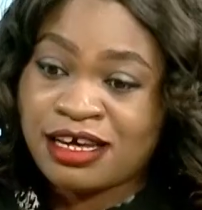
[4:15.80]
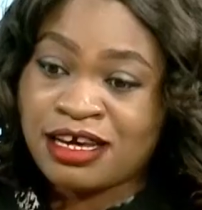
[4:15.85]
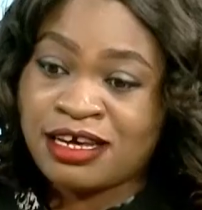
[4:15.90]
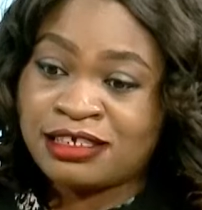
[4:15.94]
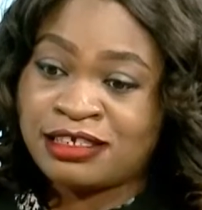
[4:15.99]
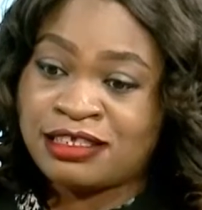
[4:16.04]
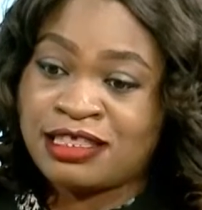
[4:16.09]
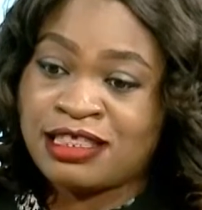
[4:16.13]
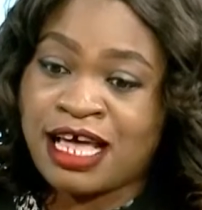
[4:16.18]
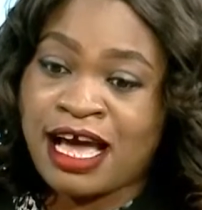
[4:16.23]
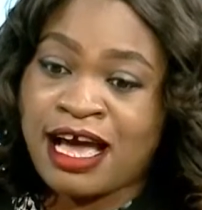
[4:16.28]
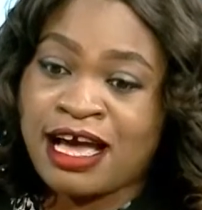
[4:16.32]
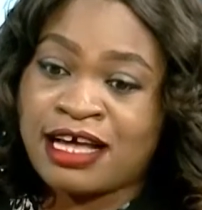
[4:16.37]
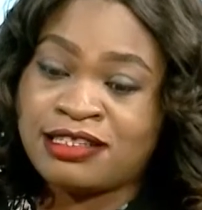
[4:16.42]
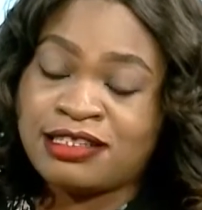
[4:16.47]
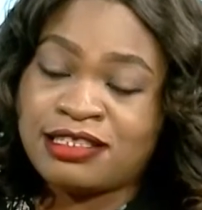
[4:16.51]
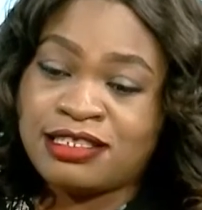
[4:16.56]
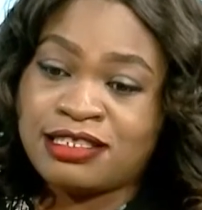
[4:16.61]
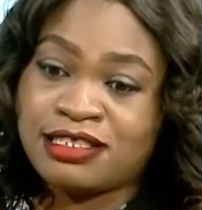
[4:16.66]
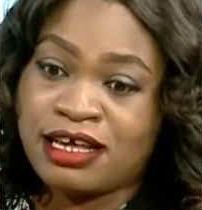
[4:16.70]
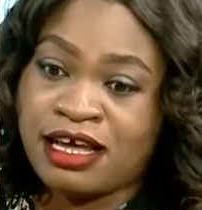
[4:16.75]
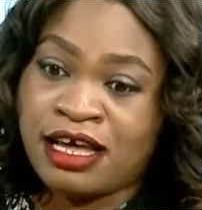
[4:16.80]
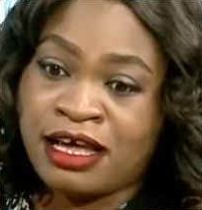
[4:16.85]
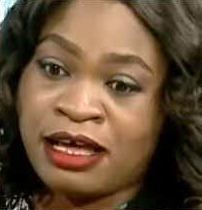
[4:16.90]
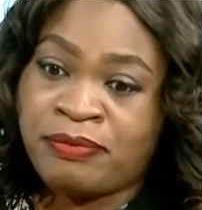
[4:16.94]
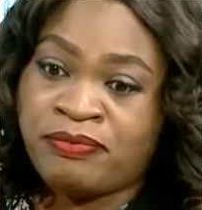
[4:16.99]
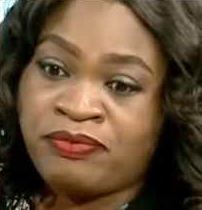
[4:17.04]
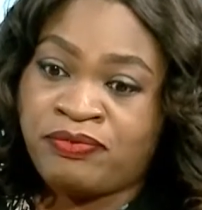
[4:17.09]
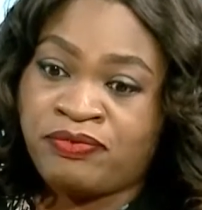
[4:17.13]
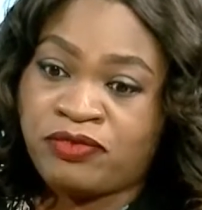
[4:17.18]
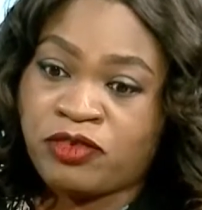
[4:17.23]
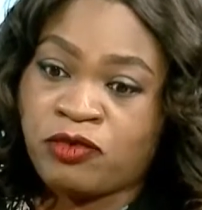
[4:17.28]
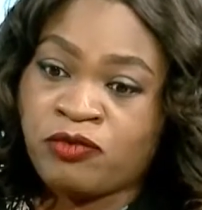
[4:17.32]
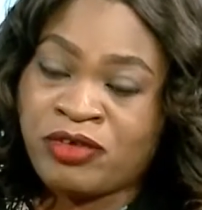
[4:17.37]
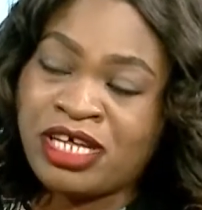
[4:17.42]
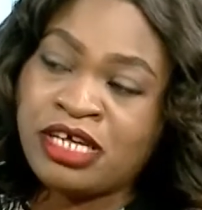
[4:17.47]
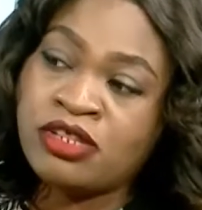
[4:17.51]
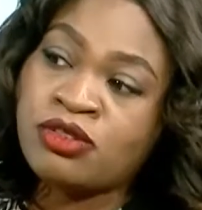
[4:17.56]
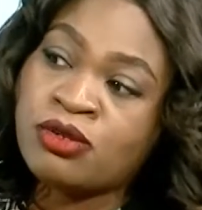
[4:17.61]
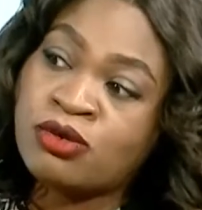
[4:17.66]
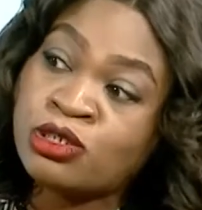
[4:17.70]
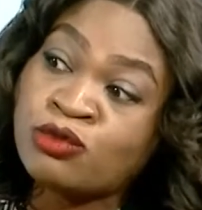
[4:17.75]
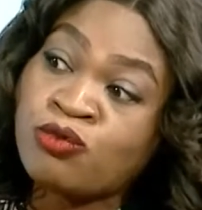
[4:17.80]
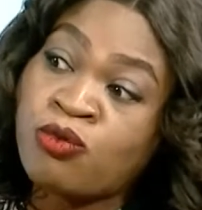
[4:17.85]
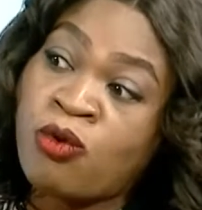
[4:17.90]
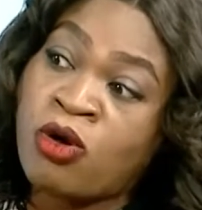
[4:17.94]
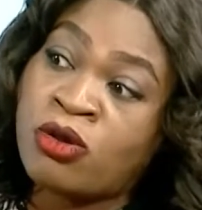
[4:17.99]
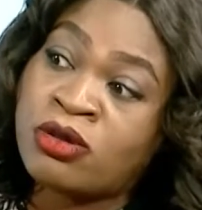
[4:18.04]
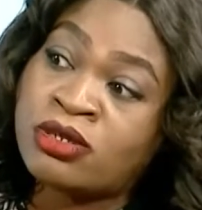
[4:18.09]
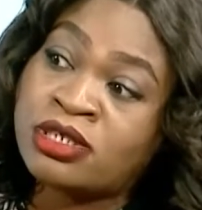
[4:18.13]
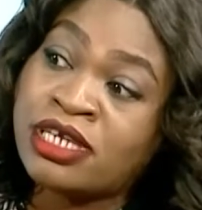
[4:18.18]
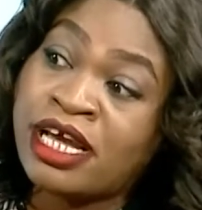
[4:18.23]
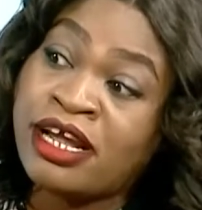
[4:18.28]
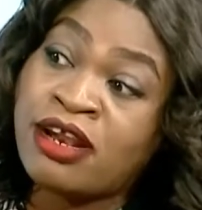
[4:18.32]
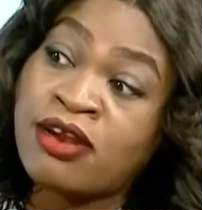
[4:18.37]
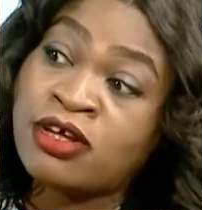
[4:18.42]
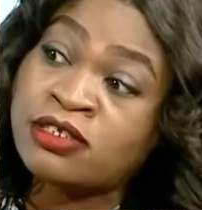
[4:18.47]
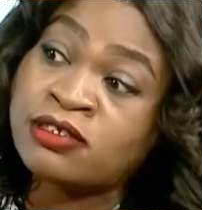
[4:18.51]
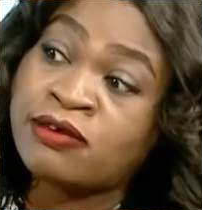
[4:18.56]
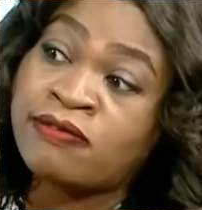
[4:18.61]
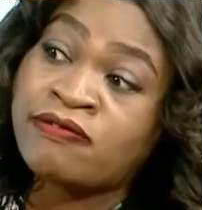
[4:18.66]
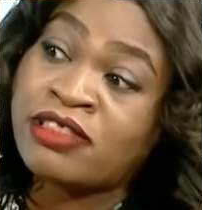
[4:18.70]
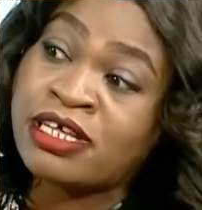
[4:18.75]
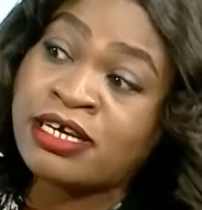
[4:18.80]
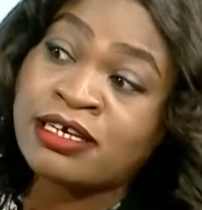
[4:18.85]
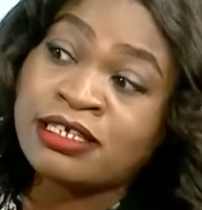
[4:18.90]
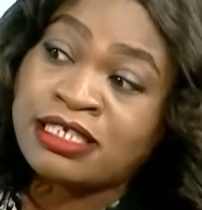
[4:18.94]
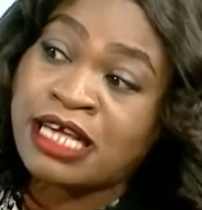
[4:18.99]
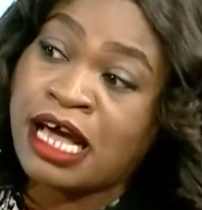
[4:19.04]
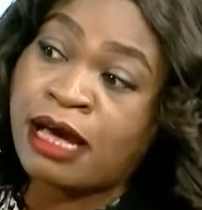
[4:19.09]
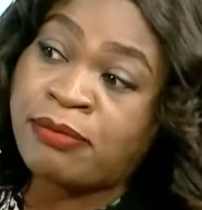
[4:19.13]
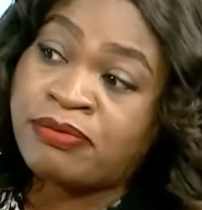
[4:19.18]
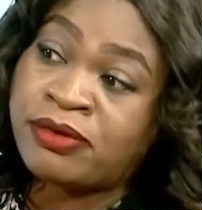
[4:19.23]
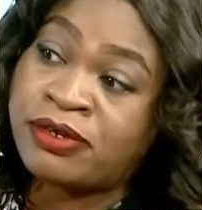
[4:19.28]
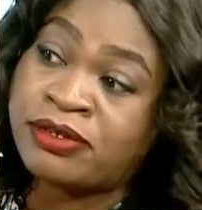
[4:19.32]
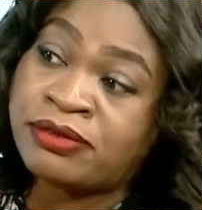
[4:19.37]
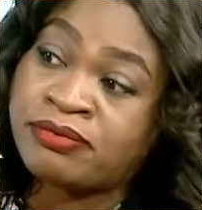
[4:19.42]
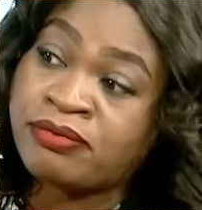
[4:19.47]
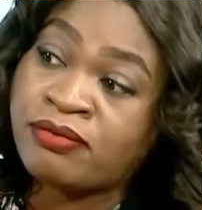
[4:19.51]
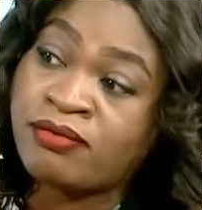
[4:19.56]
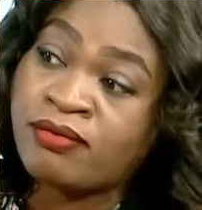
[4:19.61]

is that within those walls, a lot of things happen.